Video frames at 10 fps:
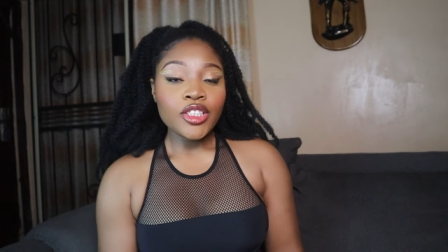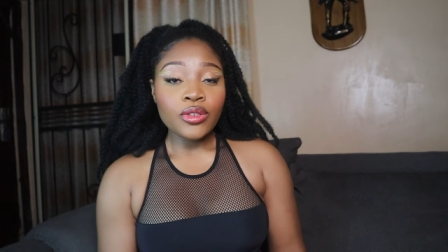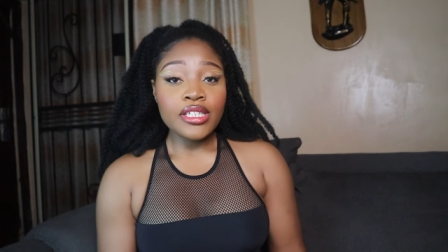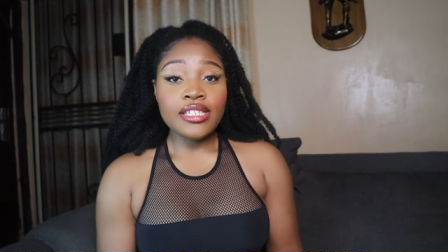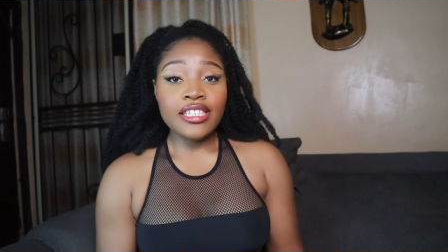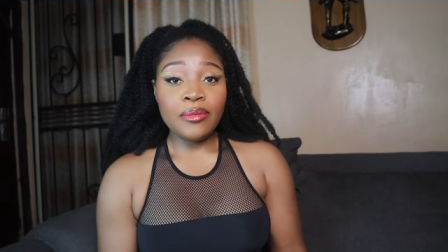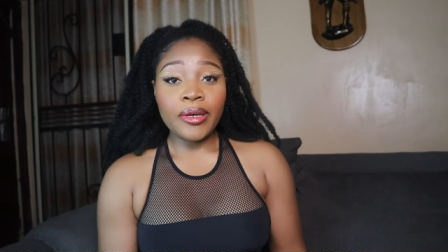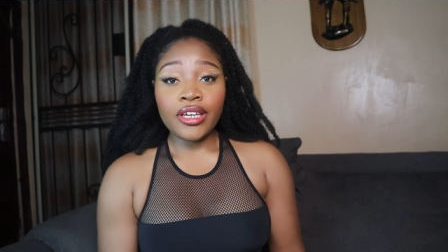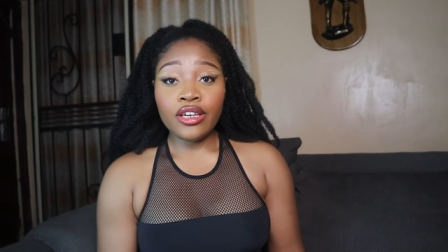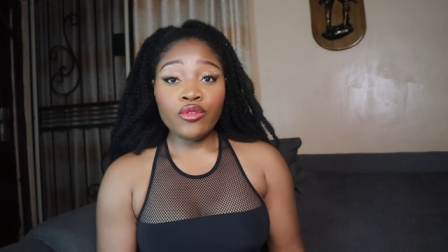I know this tip
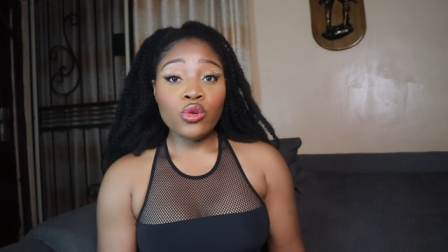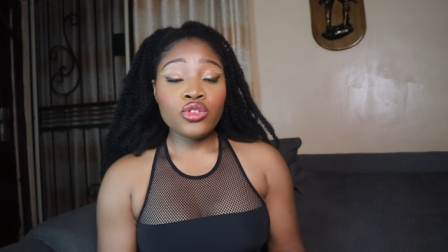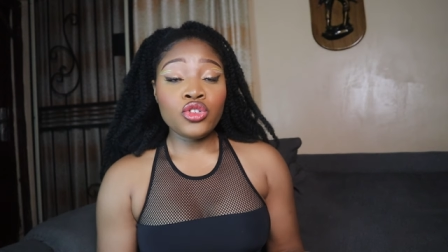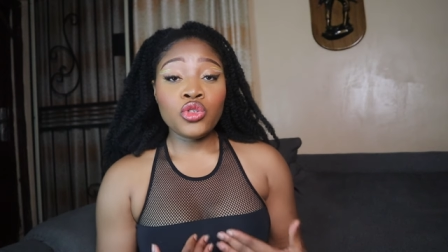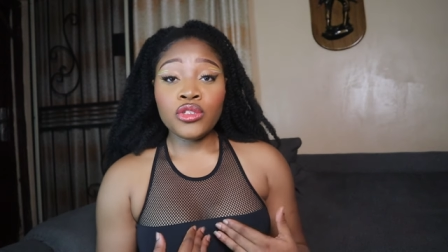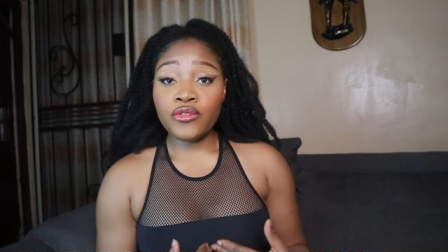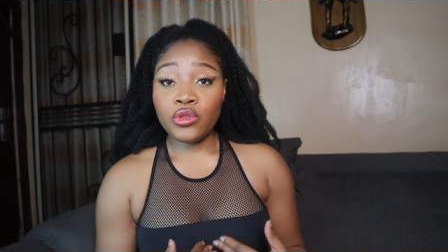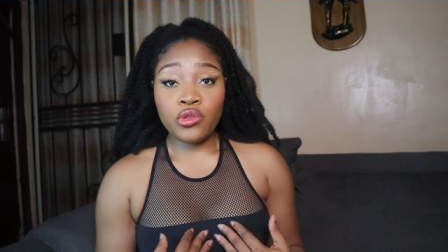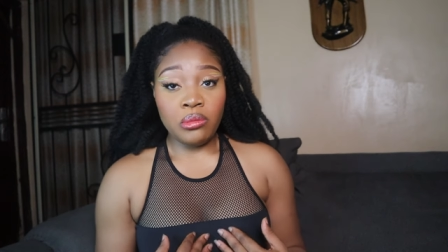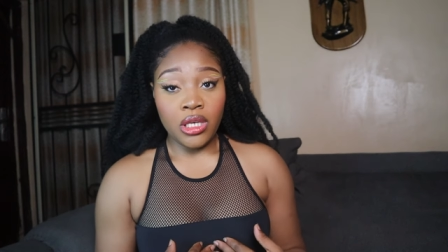I gave was
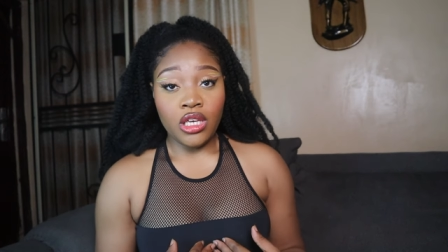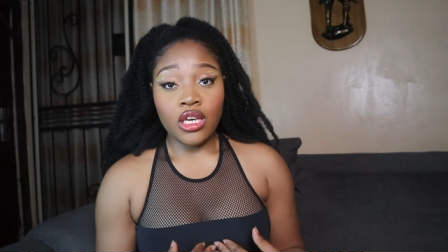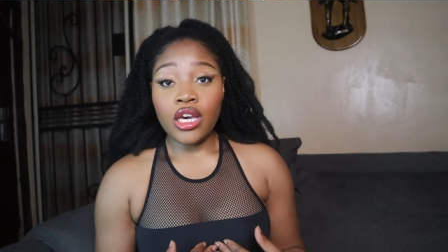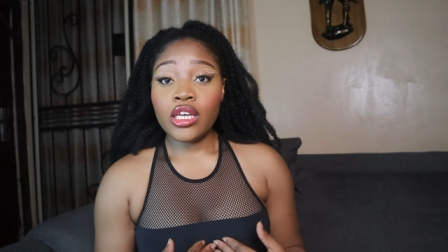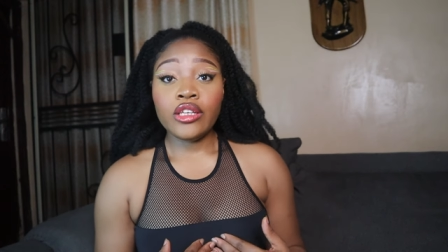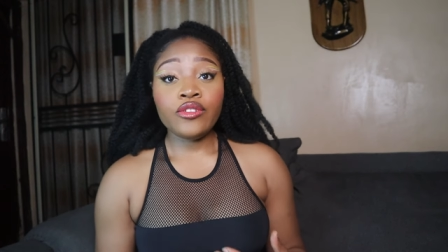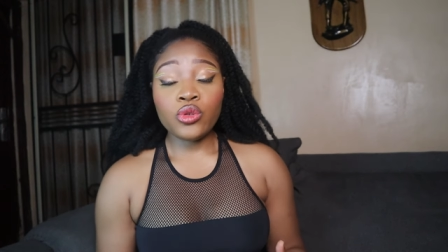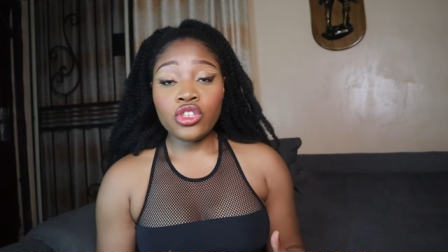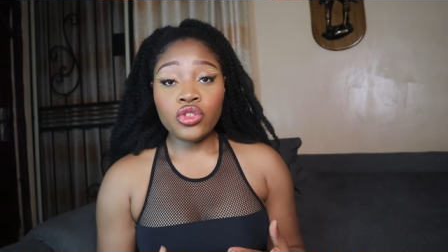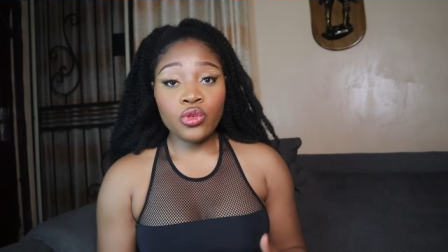useful to me, and if it
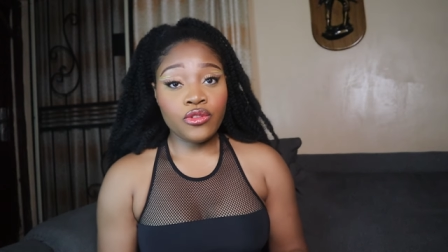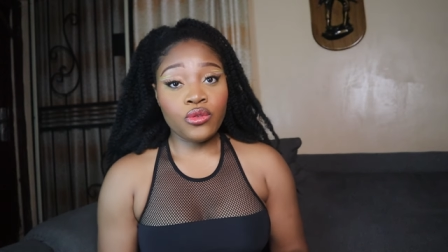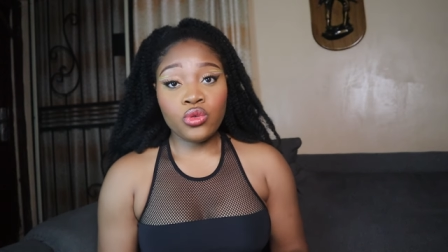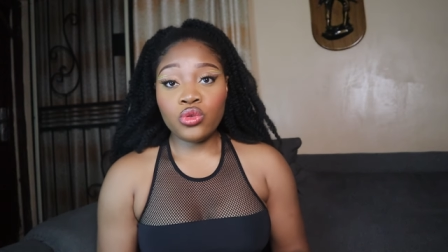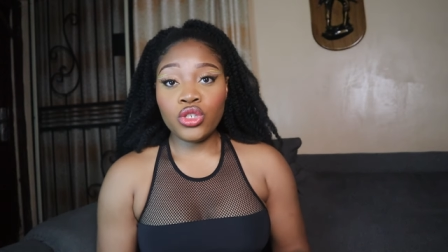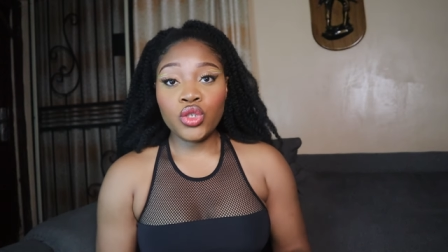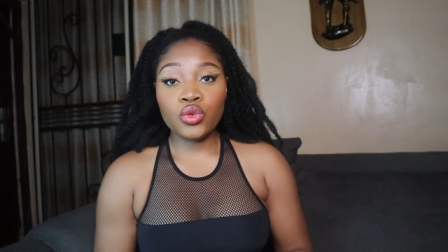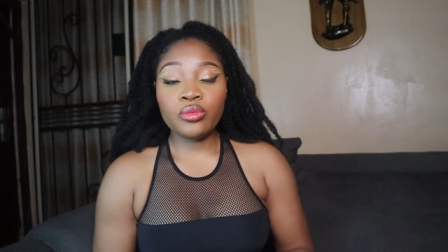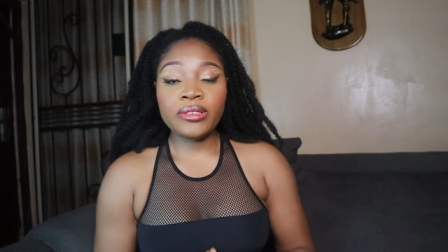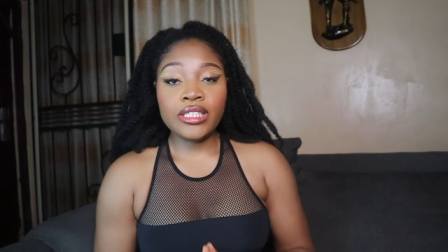was useful to
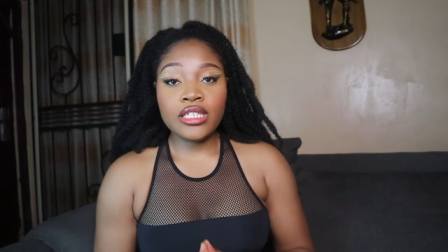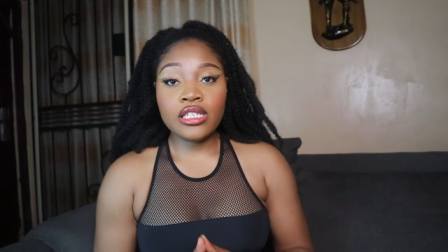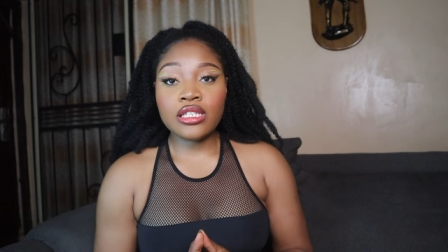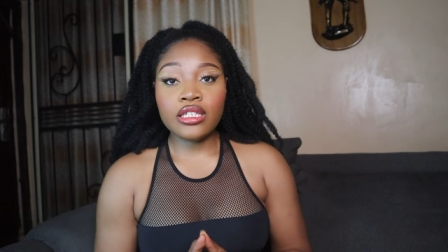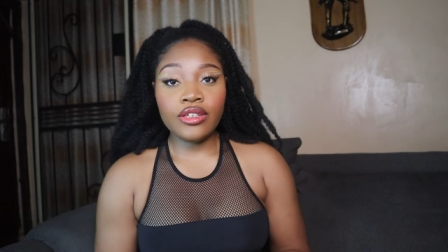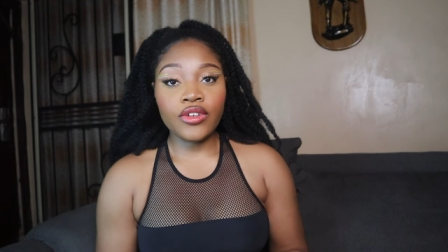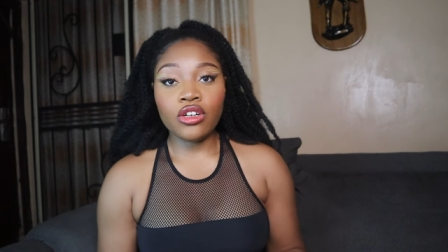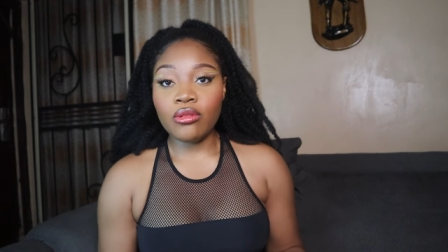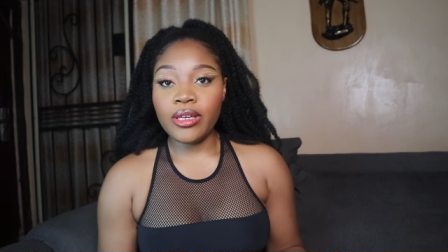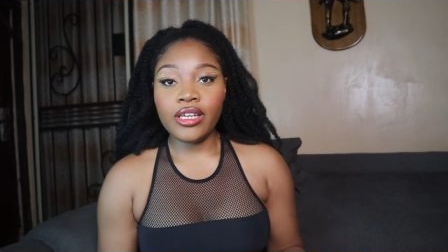you, please leave a
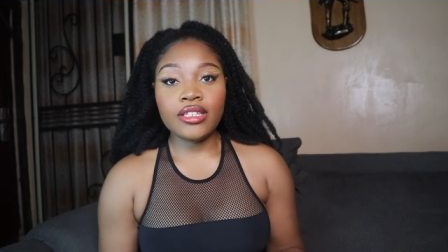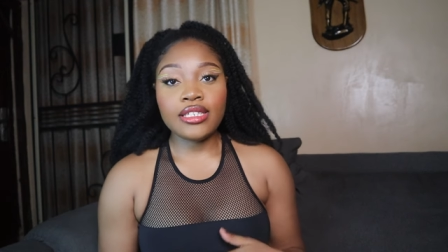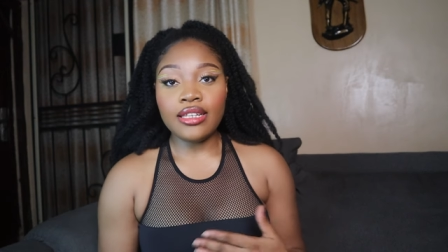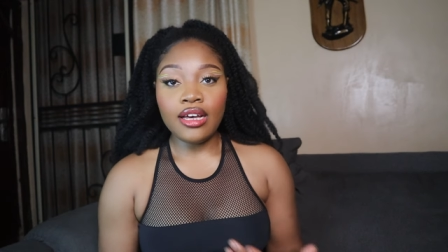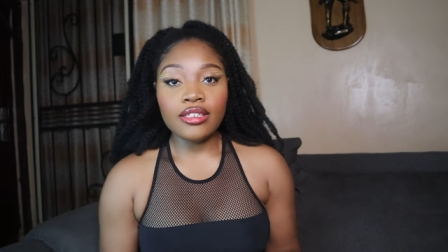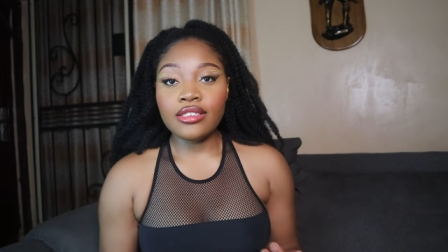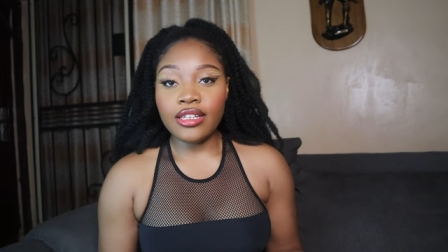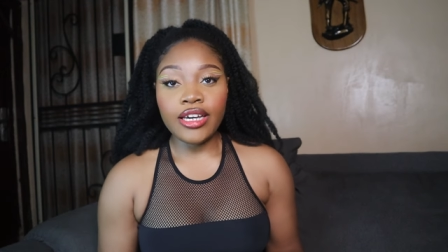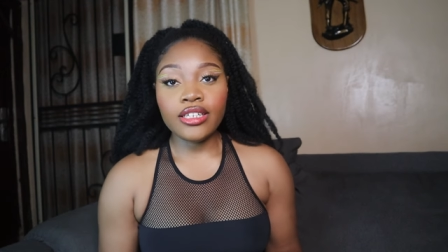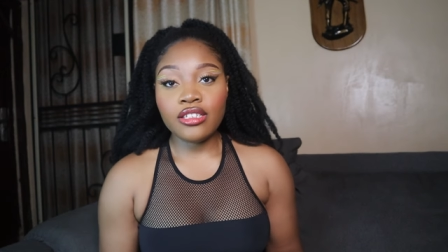comment and
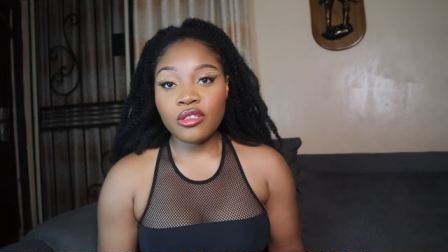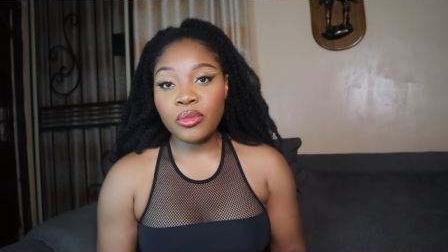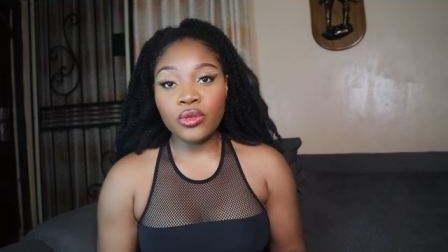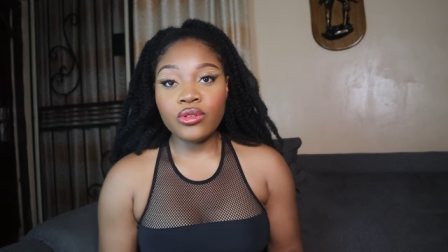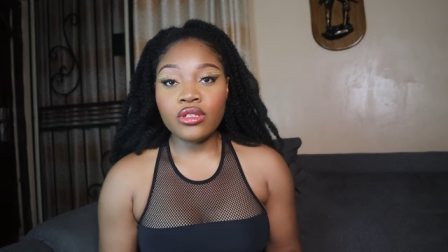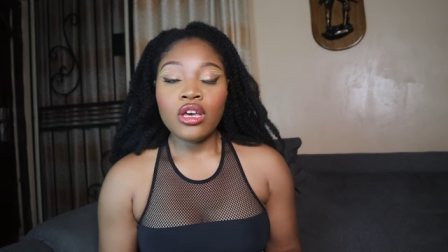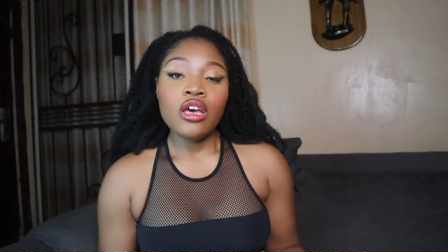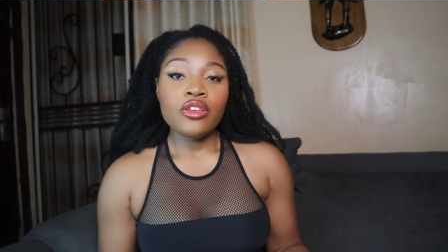like this post.